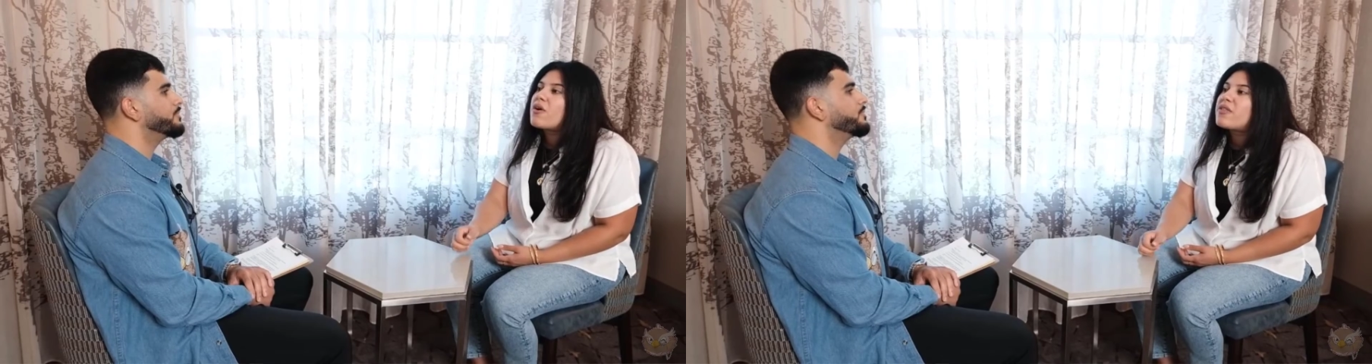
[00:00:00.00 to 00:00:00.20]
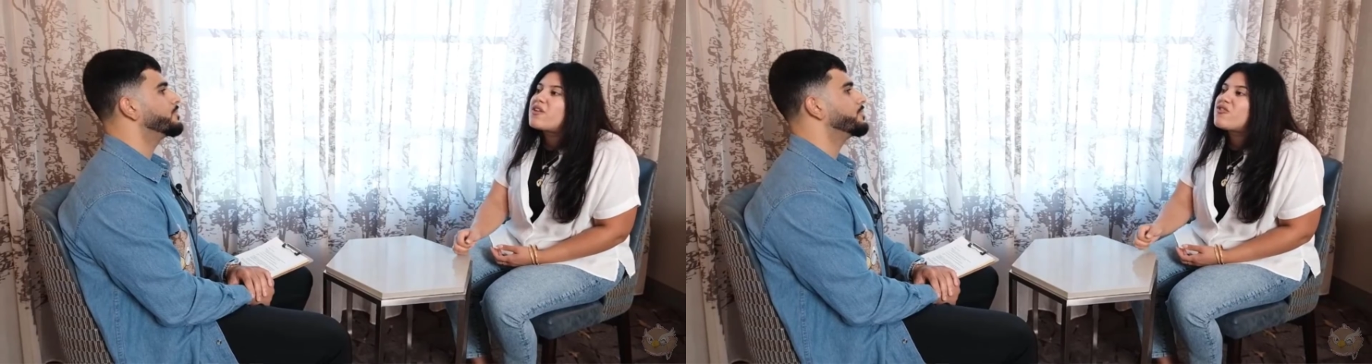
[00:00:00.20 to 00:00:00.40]
Speaker 1: are
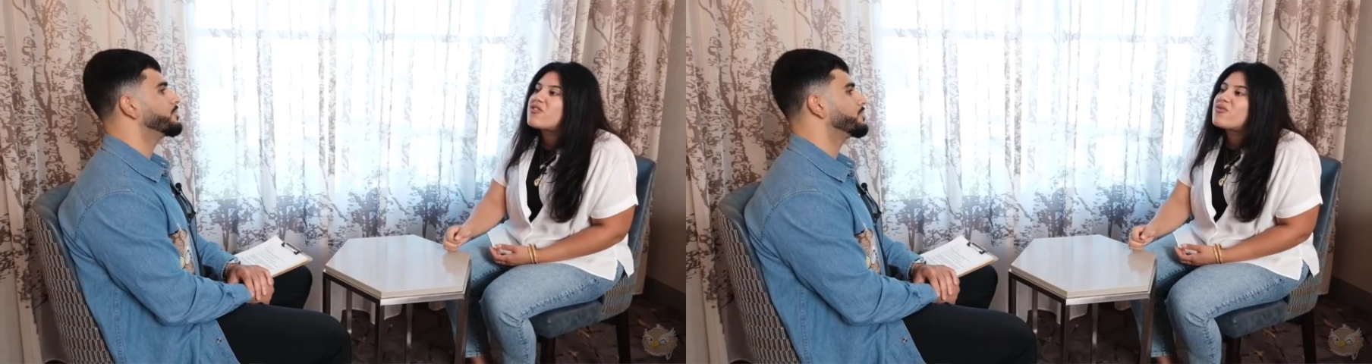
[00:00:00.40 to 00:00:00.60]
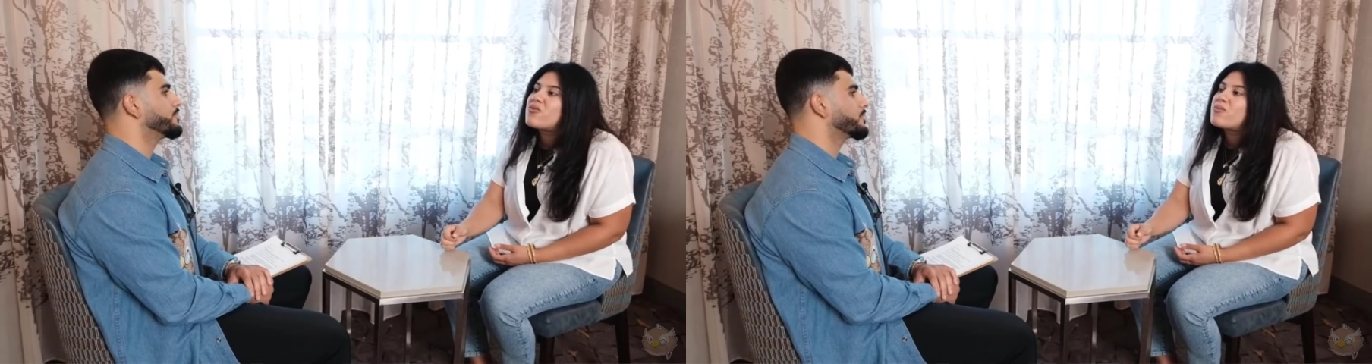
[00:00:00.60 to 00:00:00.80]
they
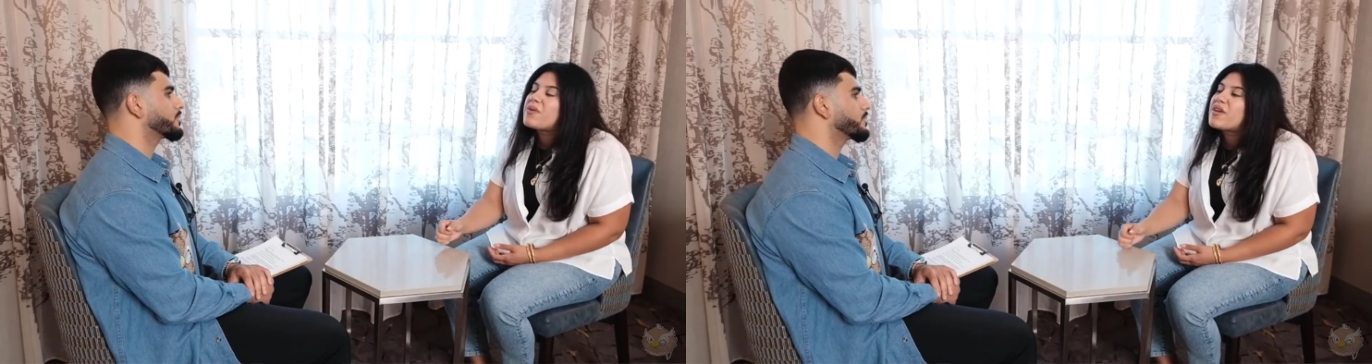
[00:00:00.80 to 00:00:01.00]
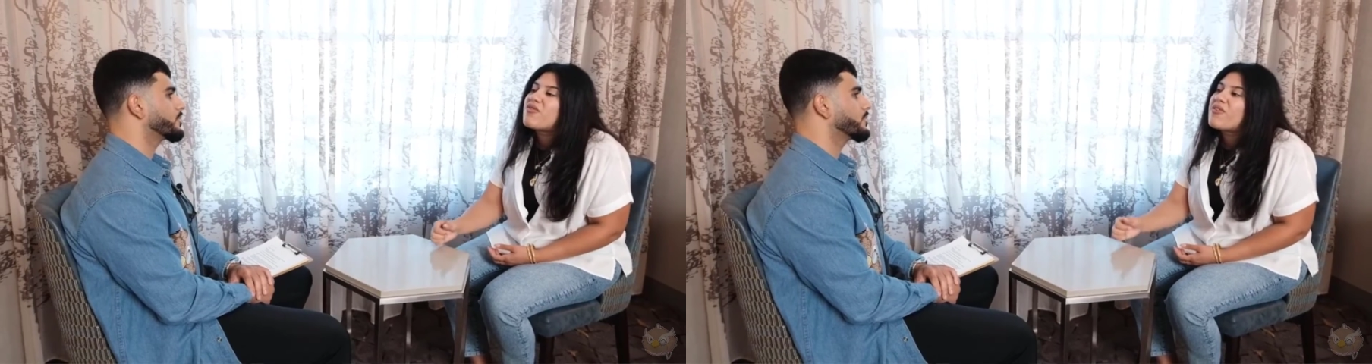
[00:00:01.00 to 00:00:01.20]
just
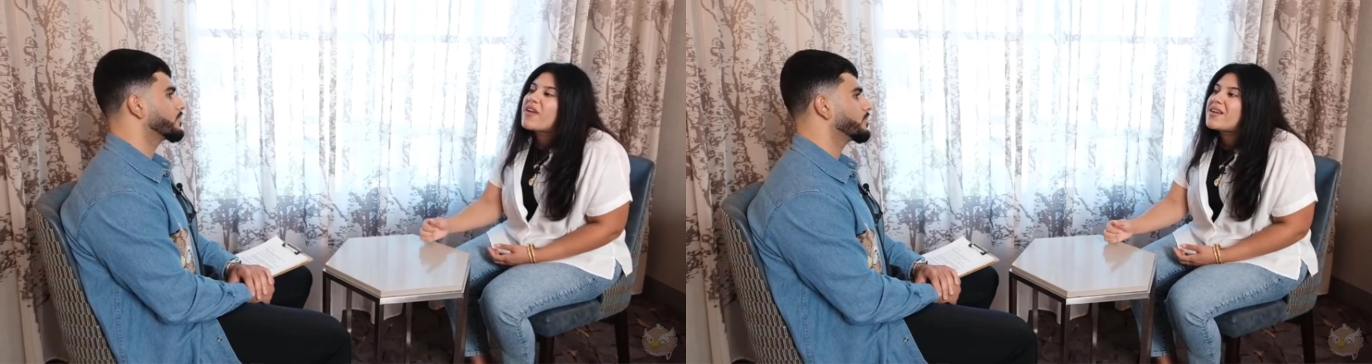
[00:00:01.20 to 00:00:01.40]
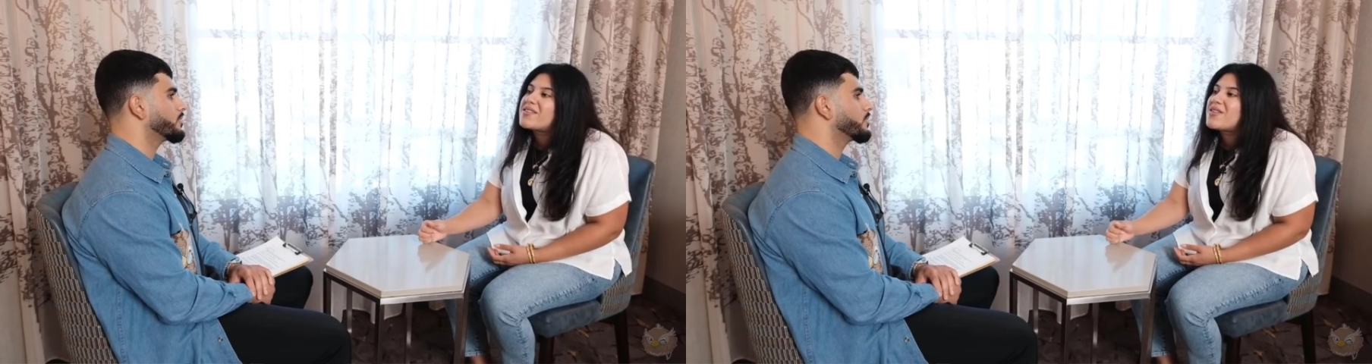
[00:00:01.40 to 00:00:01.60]
big
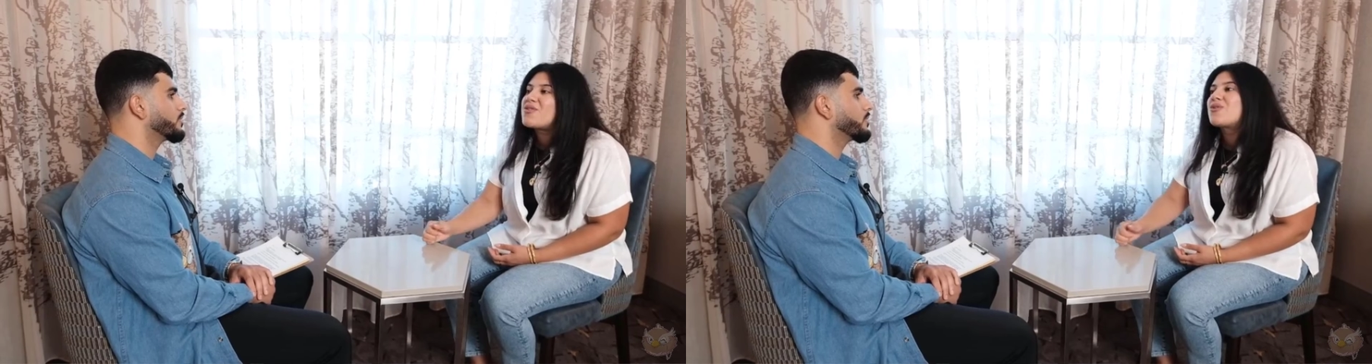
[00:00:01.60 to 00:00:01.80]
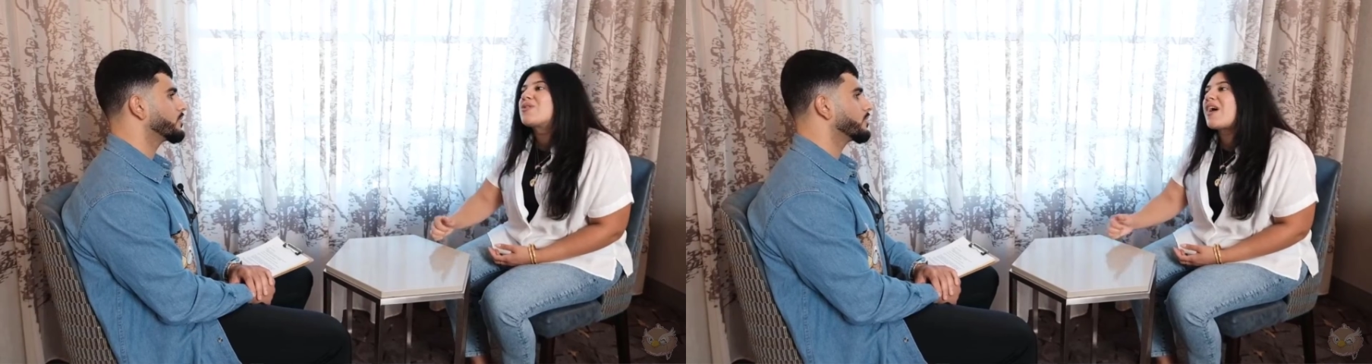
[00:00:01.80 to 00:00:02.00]
fans and
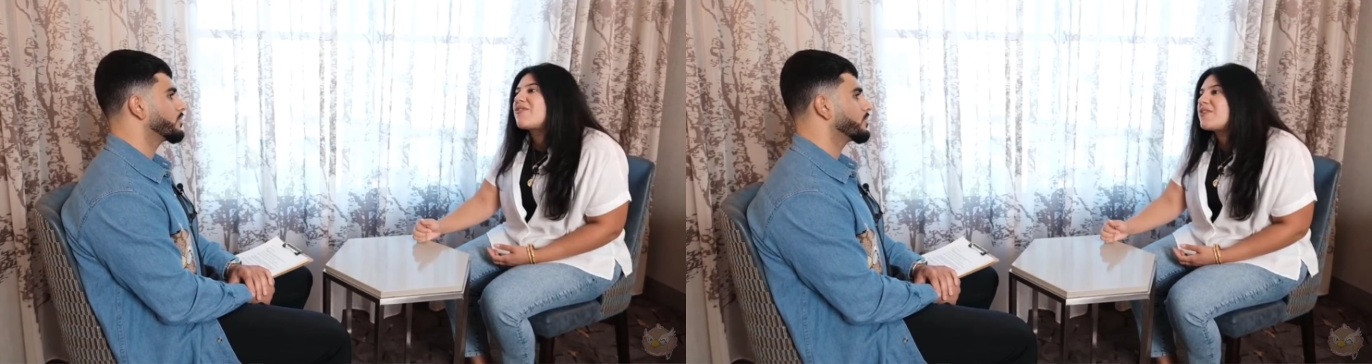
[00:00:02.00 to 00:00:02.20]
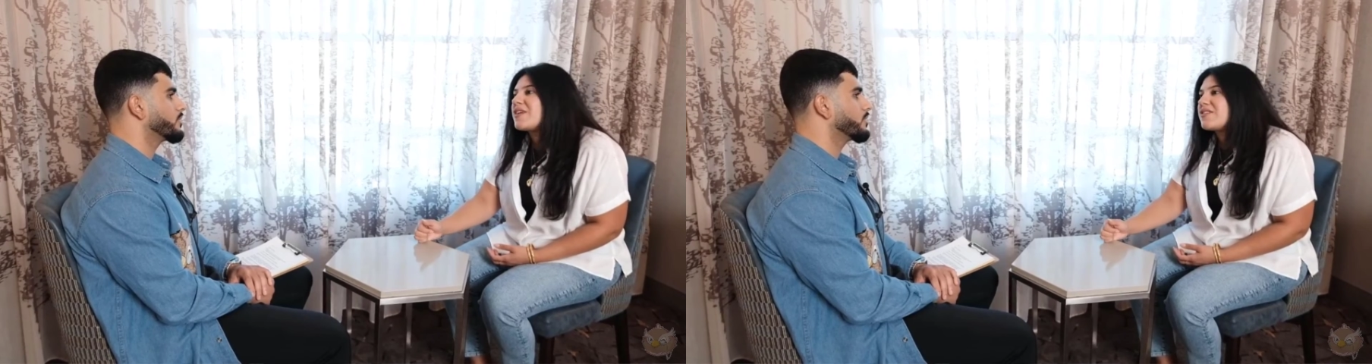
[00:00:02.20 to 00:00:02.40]
they're
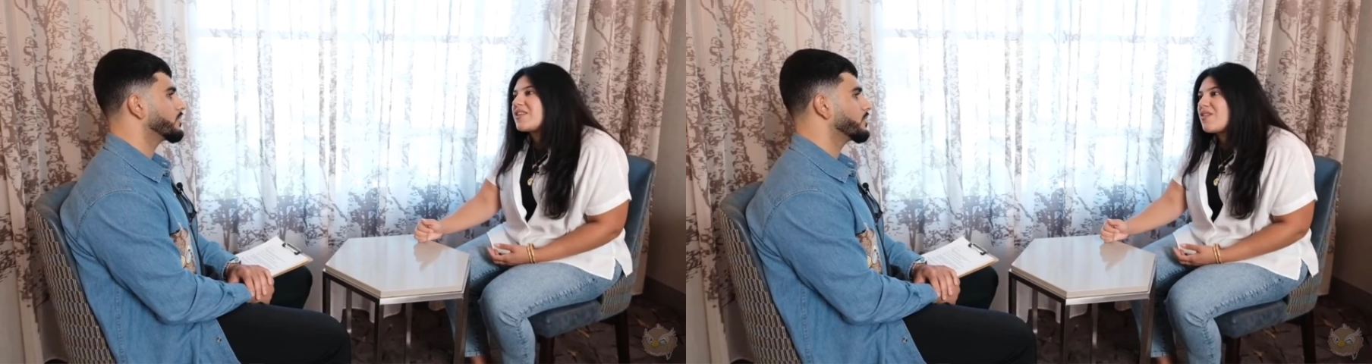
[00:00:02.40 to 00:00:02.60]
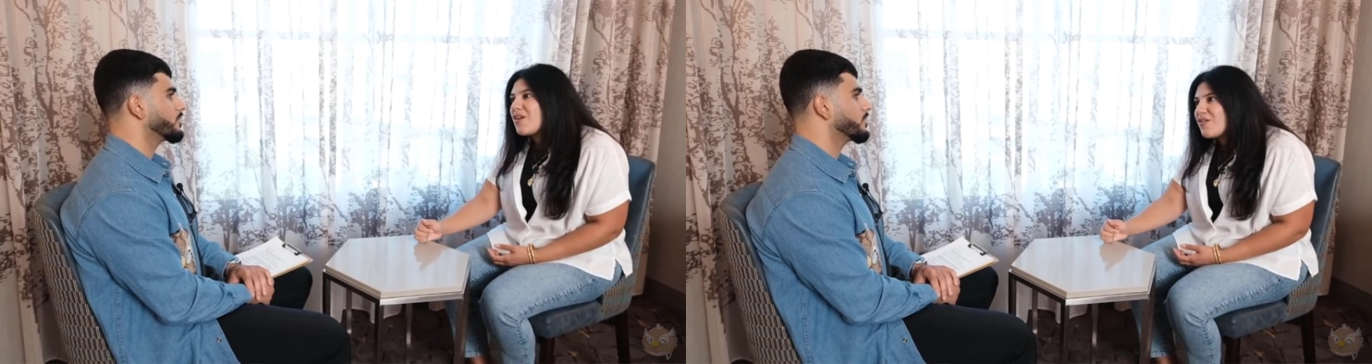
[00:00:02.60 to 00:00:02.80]
laughing because they
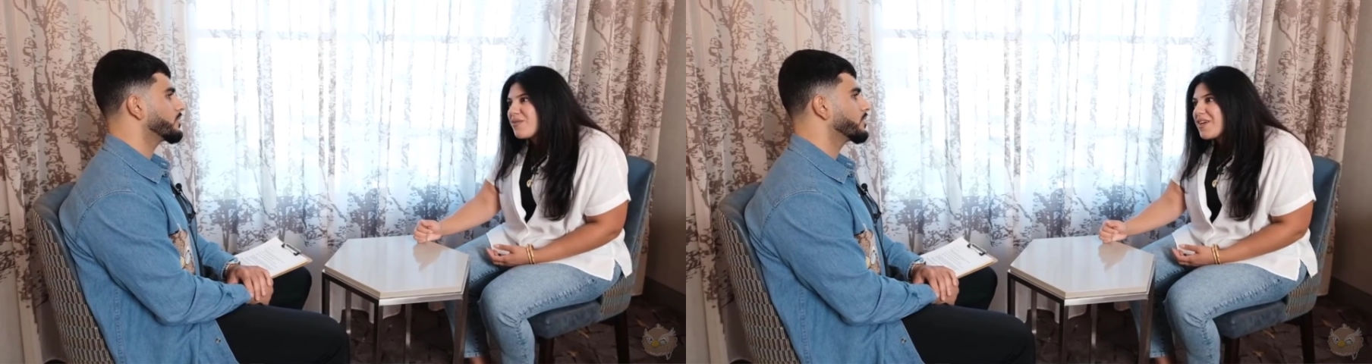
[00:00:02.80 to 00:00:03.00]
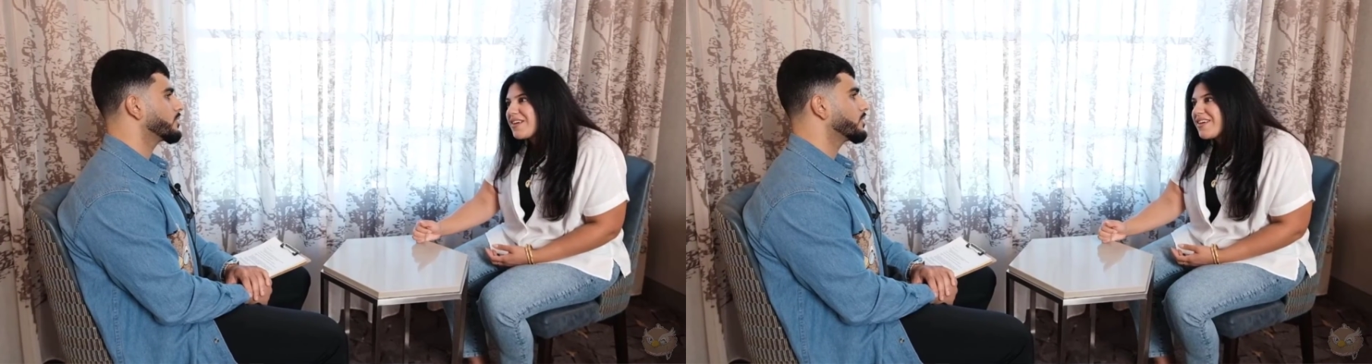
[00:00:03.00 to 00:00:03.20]
love
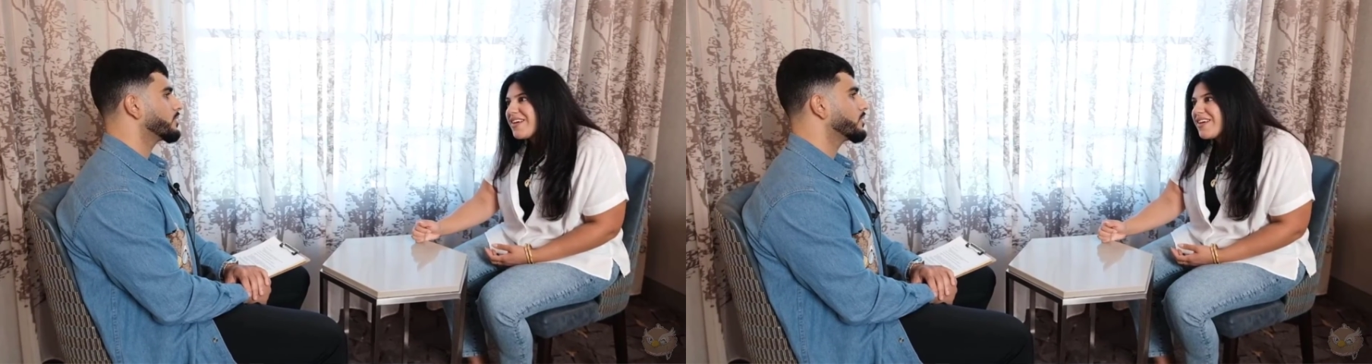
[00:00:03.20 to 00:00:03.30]
me?